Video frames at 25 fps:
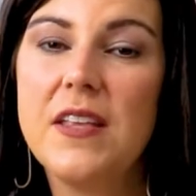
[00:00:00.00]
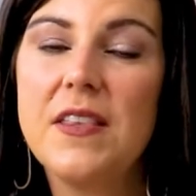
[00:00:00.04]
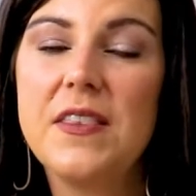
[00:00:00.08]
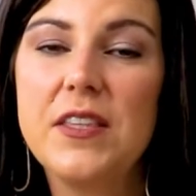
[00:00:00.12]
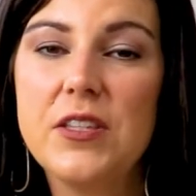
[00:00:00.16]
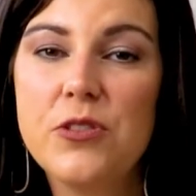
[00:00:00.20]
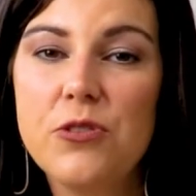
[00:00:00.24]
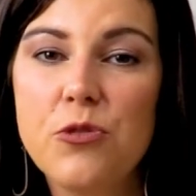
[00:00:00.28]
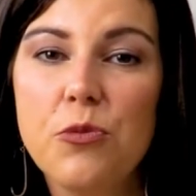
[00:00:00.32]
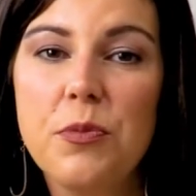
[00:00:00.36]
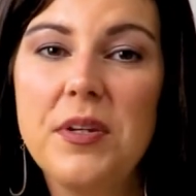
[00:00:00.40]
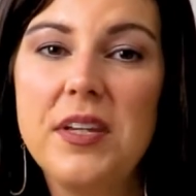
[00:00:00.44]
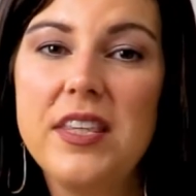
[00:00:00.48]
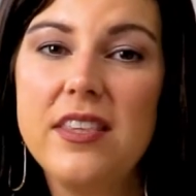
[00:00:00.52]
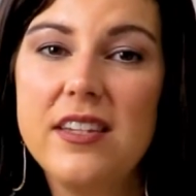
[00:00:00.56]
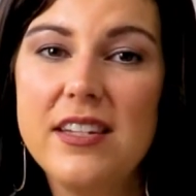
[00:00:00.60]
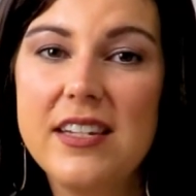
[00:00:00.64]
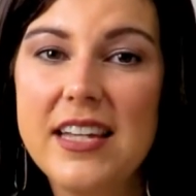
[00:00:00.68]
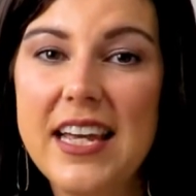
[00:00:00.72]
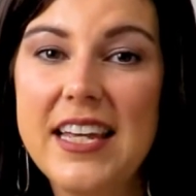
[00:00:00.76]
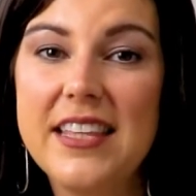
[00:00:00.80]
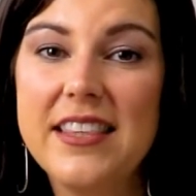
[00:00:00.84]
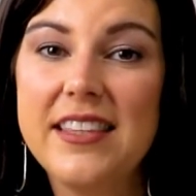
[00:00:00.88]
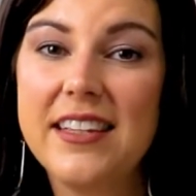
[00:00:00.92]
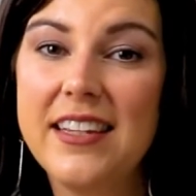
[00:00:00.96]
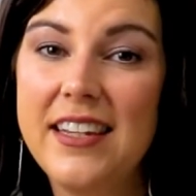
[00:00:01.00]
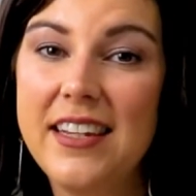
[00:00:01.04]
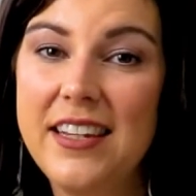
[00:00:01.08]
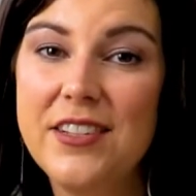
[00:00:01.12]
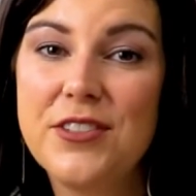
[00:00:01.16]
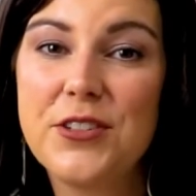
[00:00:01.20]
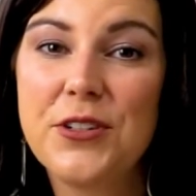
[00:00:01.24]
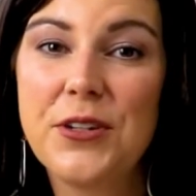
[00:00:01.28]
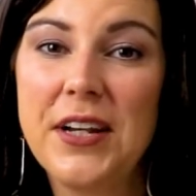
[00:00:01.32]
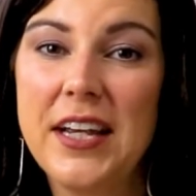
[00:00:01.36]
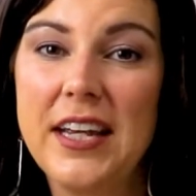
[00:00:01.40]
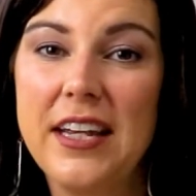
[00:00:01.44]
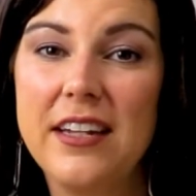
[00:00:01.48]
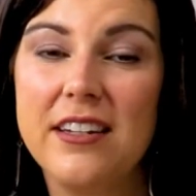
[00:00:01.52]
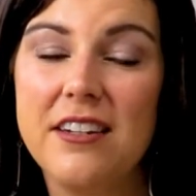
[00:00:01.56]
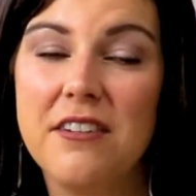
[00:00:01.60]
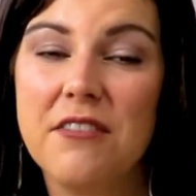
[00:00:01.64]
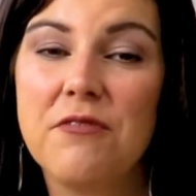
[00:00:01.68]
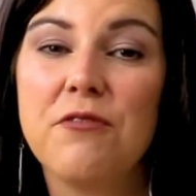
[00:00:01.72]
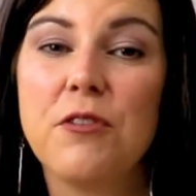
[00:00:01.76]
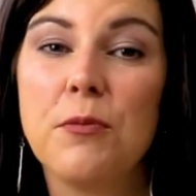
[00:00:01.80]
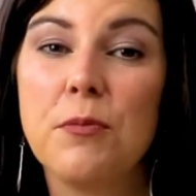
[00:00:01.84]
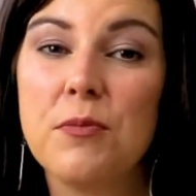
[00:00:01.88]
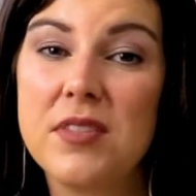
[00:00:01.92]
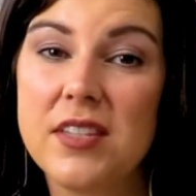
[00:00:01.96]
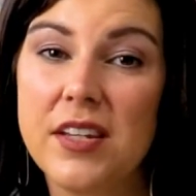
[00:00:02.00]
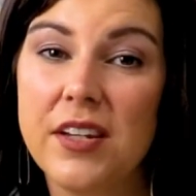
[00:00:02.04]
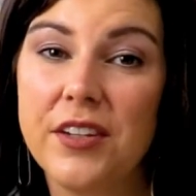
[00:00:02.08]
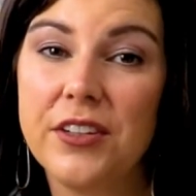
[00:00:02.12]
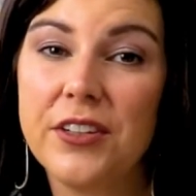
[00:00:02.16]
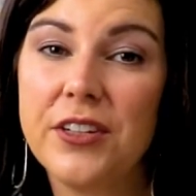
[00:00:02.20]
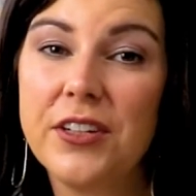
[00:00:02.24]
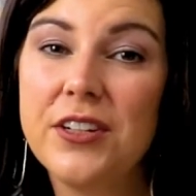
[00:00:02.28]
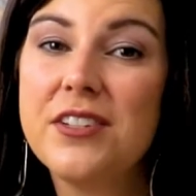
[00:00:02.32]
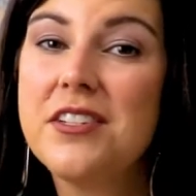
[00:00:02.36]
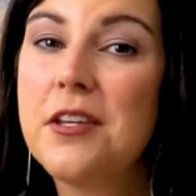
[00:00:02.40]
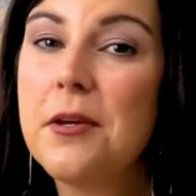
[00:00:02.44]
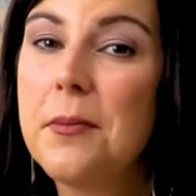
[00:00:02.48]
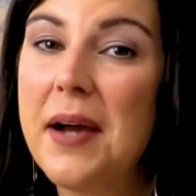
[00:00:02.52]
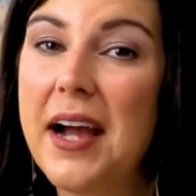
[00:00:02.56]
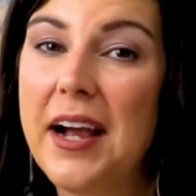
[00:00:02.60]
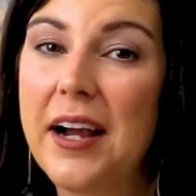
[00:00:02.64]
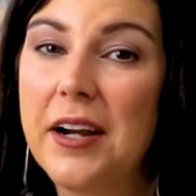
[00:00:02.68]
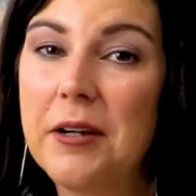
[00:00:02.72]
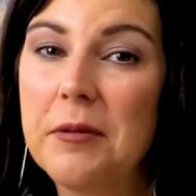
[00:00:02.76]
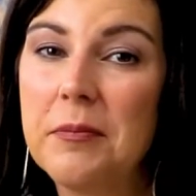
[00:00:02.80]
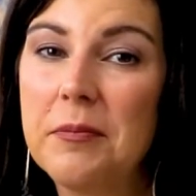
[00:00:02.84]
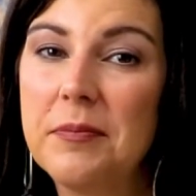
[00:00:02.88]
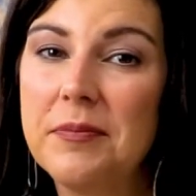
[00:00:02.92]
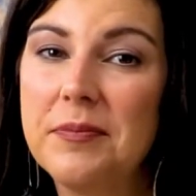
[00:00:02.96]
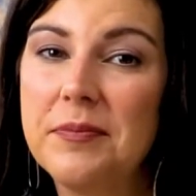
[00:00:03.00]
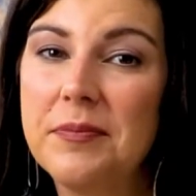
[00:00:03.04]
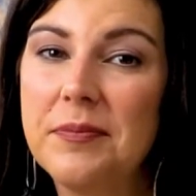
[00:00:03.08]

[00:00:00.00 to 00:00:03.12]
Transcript: This will be the day the keys are handed from seller to buyer.